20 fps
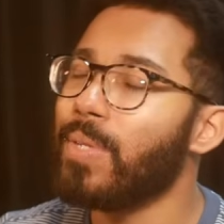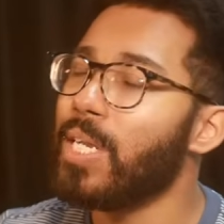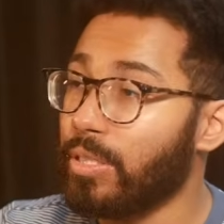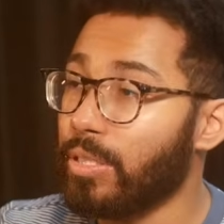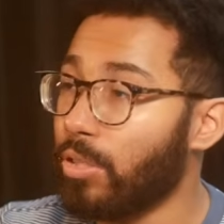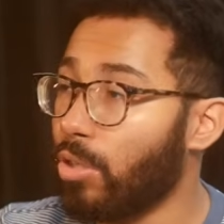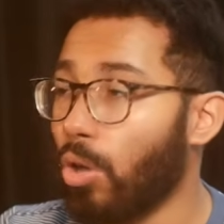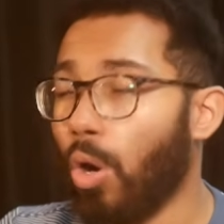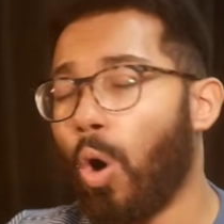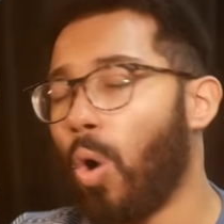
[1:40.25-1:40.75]

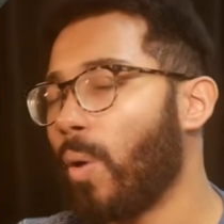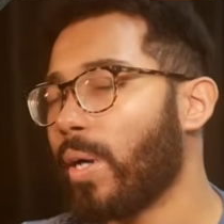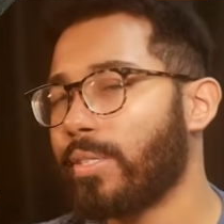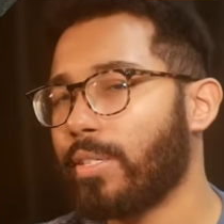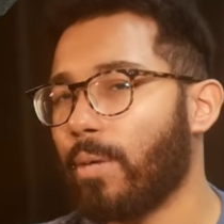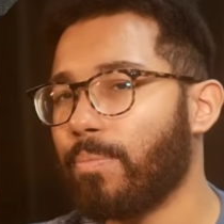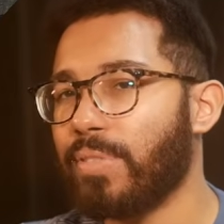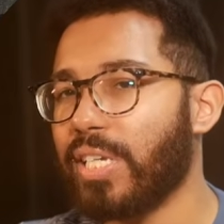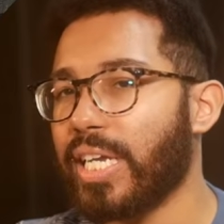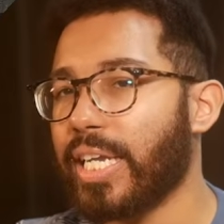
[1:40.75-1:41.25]
They're always
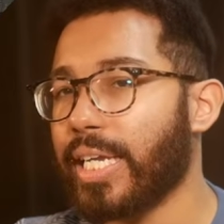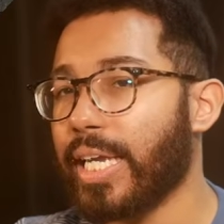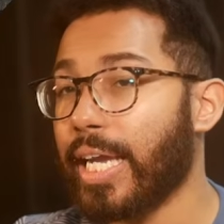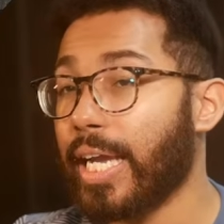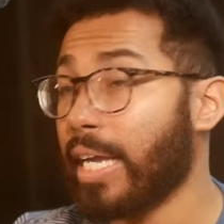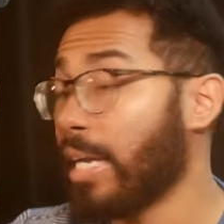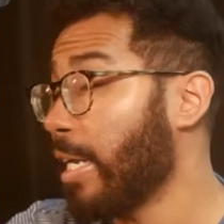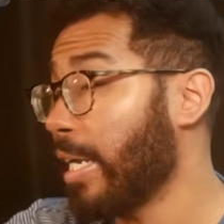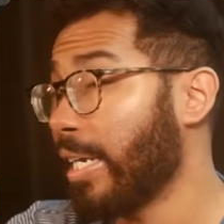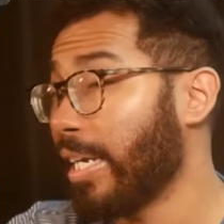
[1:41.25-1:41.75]
updating
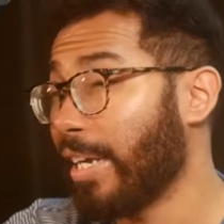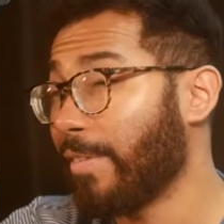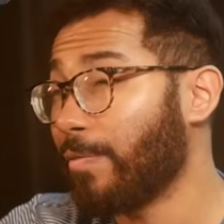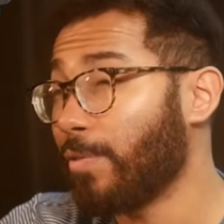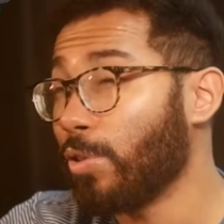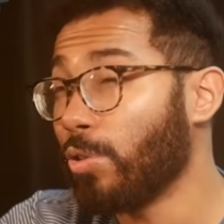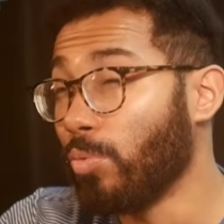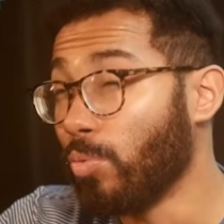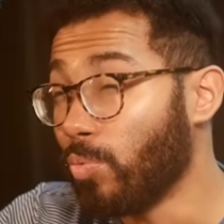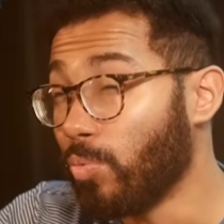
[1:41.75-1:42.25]
it, and if
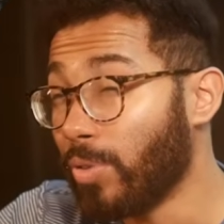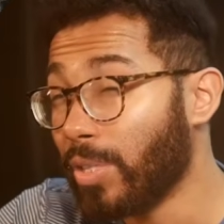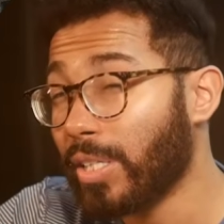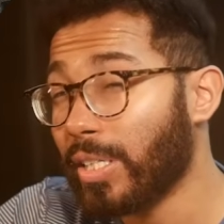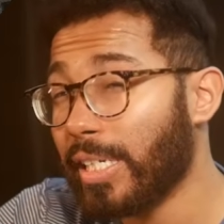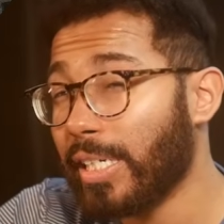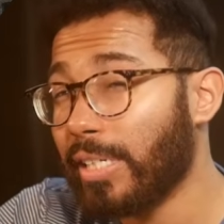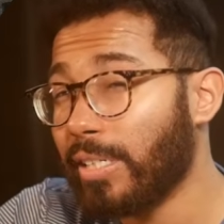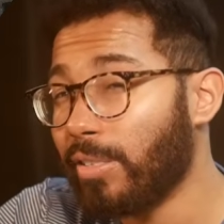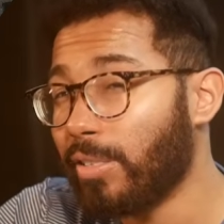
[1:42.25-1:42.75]
you
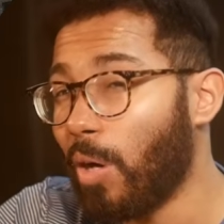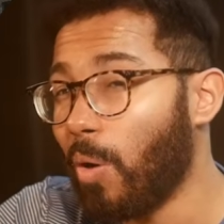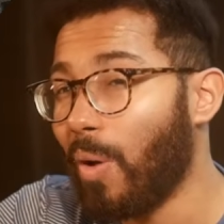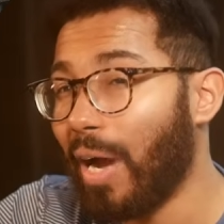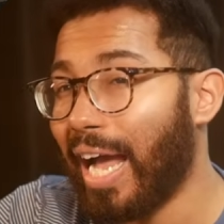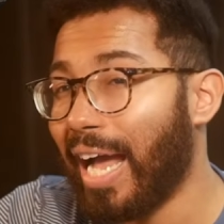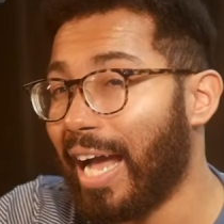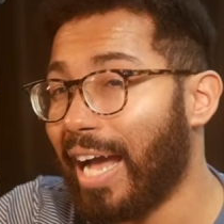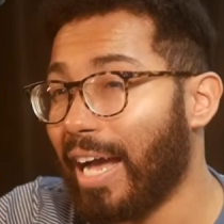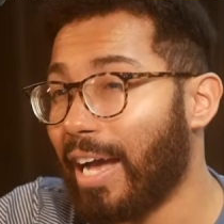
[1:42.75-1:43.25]
really don't
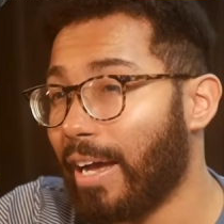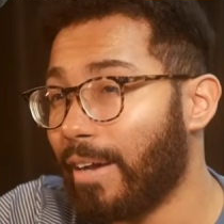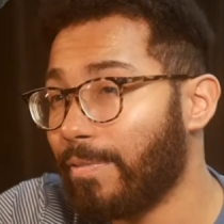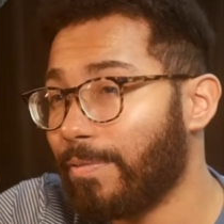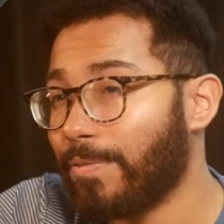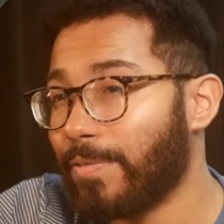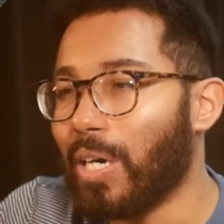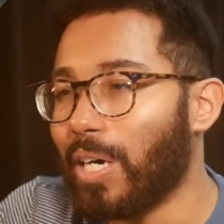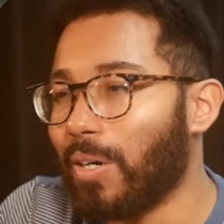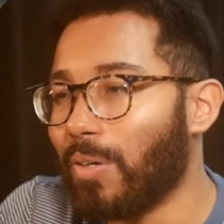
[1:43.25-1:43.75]

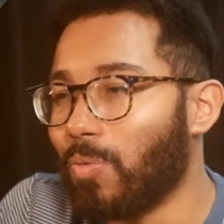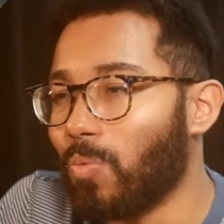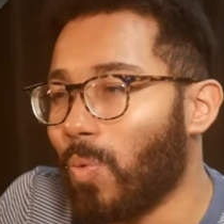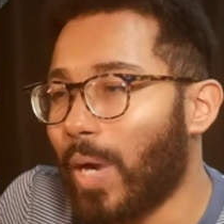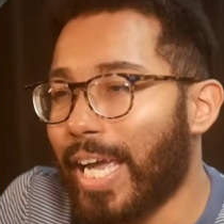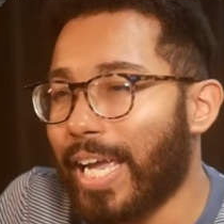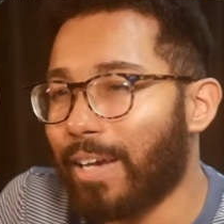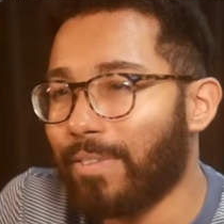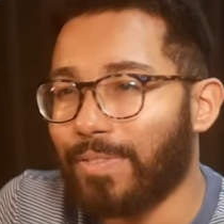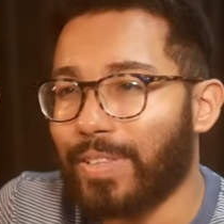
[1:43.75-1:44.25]
have a
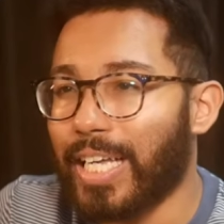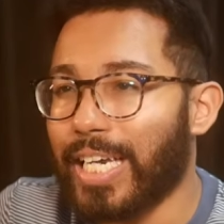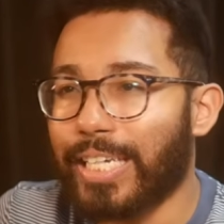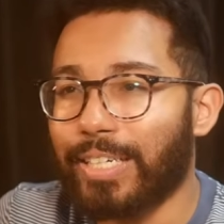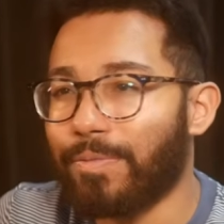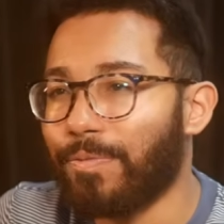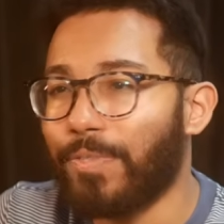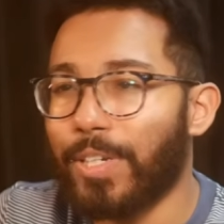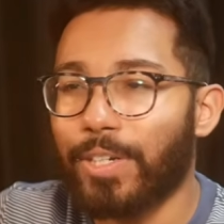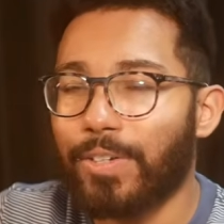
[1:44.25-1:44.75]
way of like
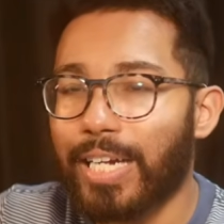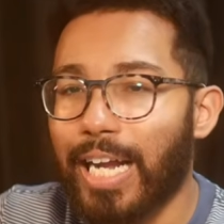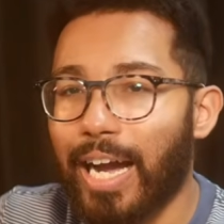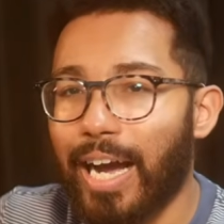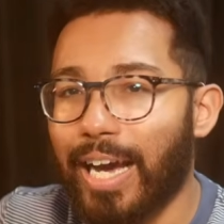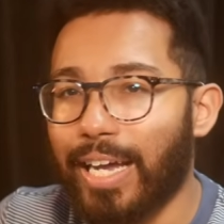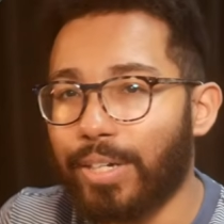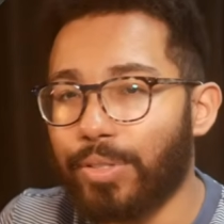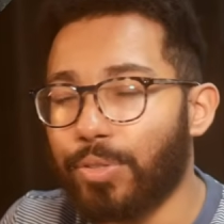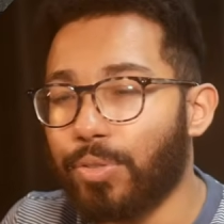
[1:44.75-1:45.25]
figuring out
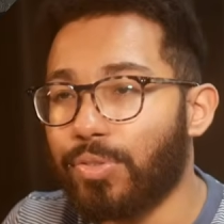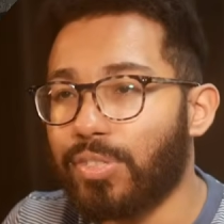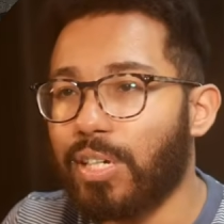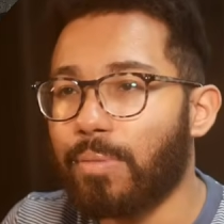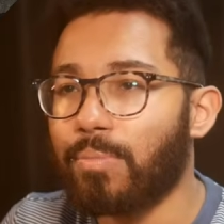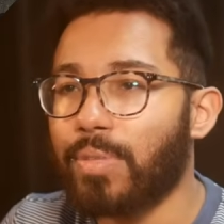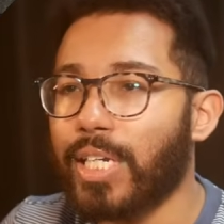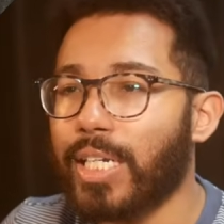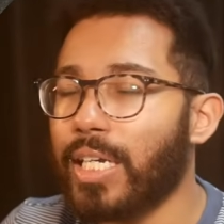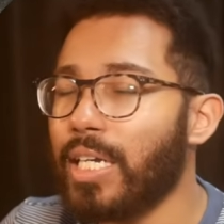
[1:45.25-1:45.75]
how to do
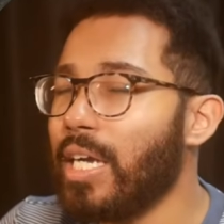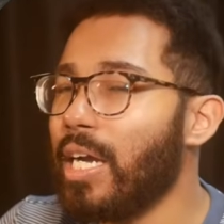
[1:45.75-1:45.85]
something,